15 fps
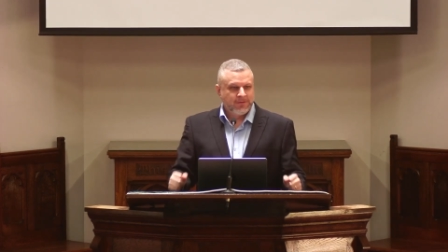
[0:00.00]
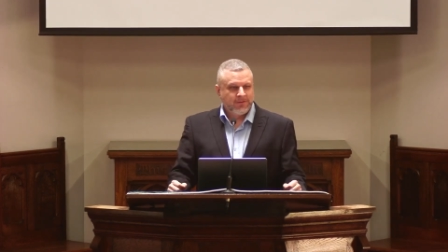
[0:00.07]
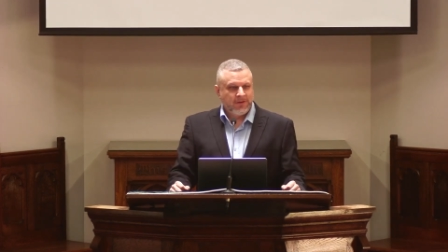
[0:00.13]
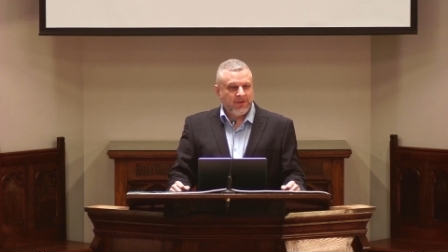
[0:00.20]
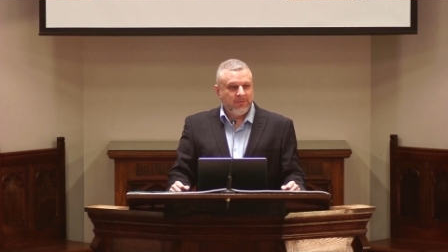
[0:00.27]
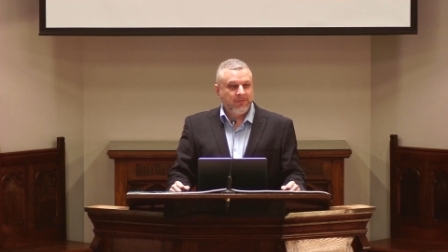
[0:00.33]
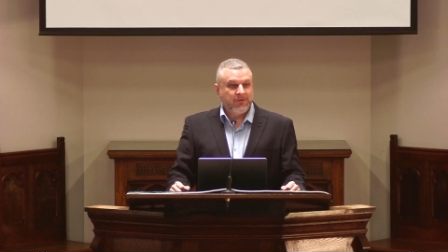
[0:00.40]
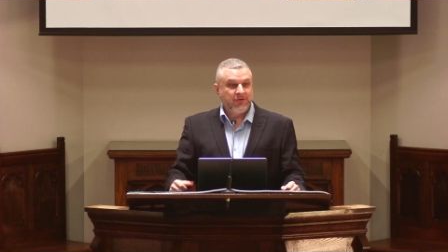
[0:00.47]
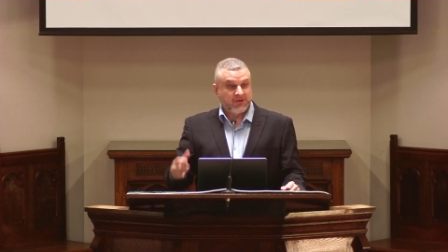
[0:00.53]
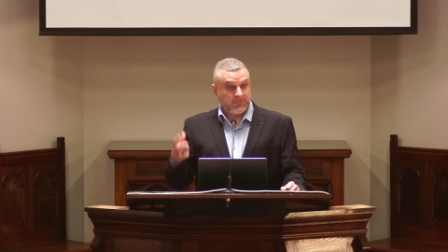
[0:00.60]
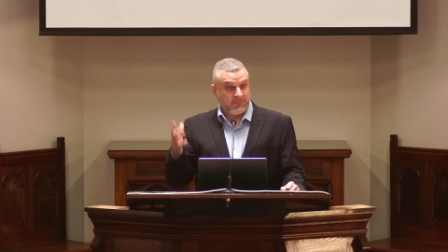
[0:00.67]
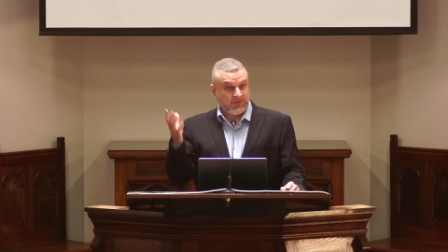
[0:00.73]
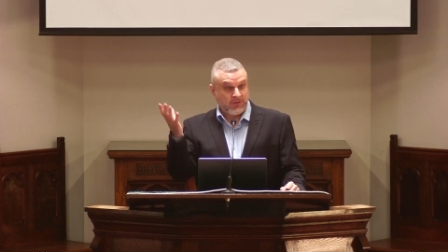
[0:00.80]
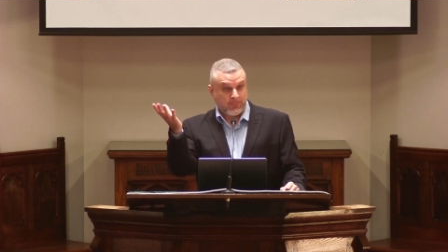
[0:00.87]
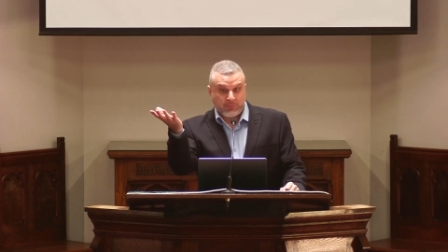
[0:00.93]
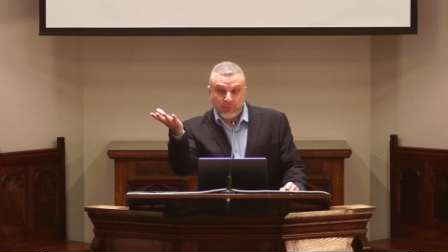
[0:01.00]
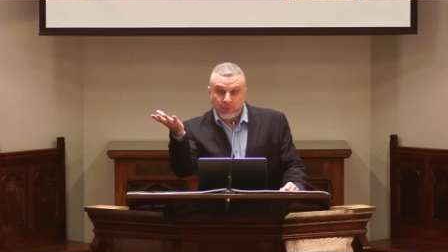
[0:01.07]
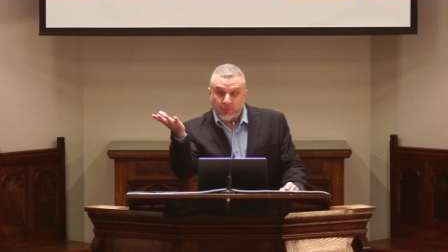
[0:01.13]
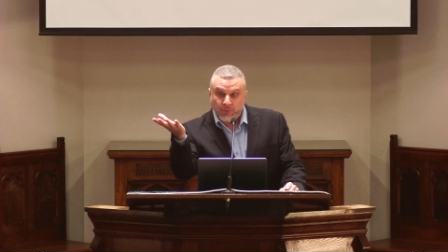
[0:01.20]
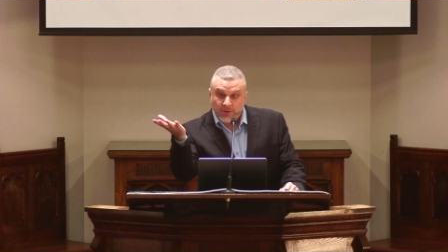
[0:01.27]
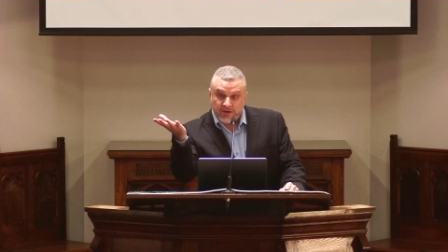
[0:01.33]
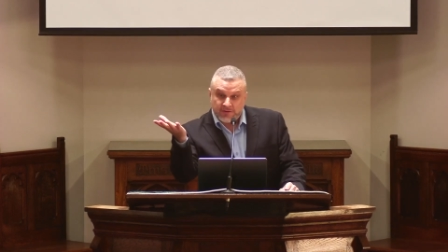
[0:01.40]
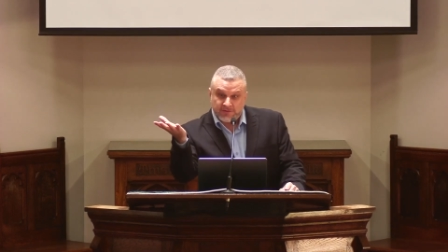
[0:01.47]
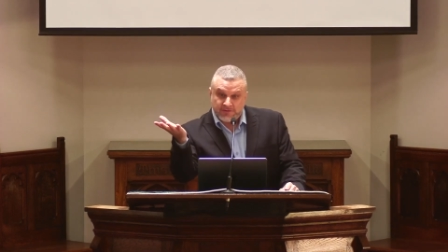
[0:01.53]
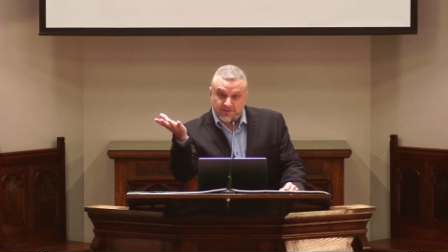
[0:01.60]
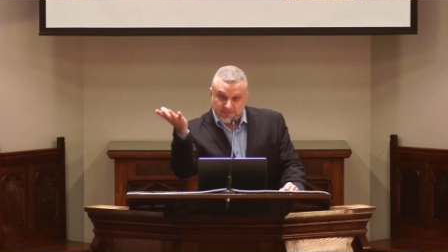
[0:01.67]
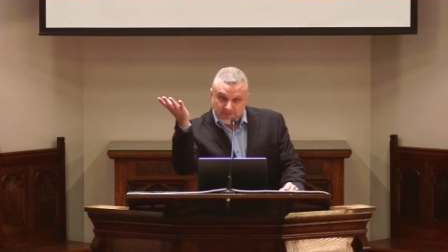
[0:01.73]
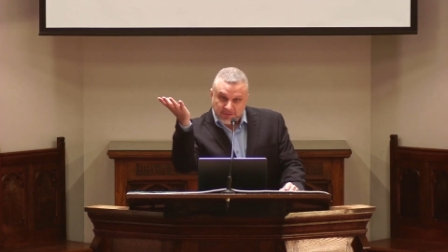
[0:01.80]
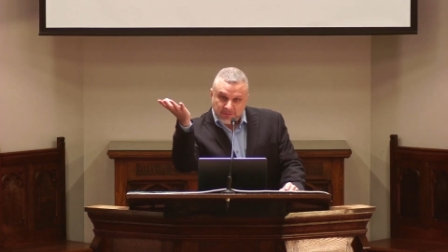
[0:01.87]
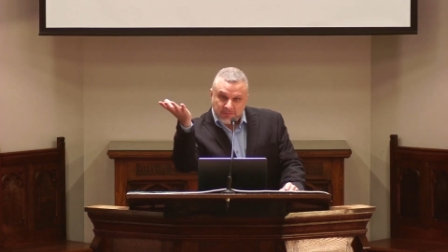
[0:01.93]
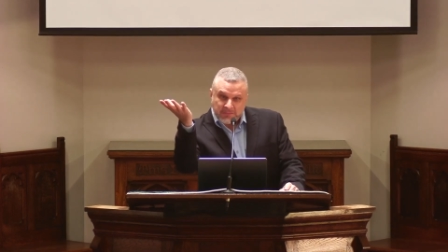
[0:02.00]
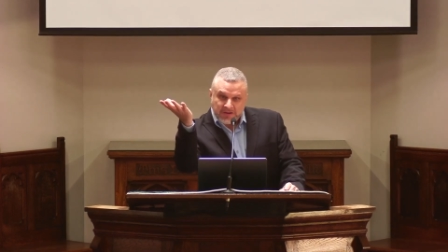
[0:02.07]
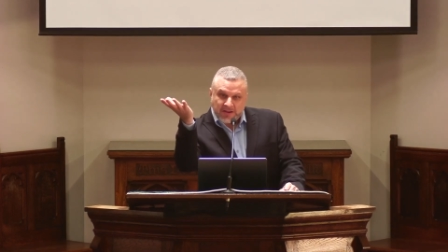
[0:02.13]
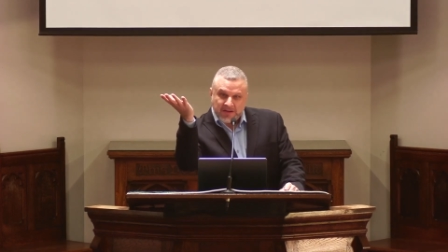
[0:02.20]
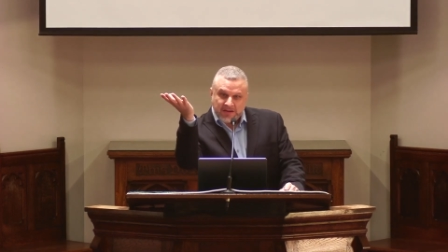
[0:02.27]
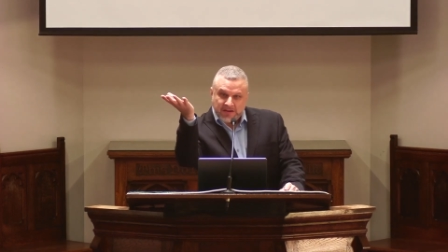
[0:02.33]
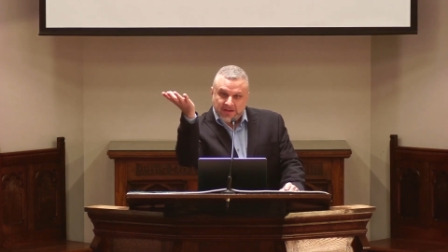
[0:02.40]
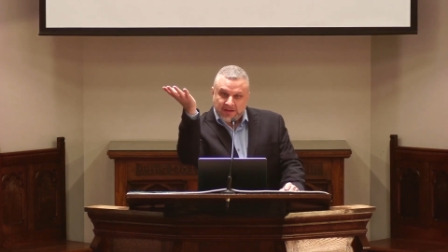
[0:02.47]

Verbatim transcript: It used to be the priest, It'd be like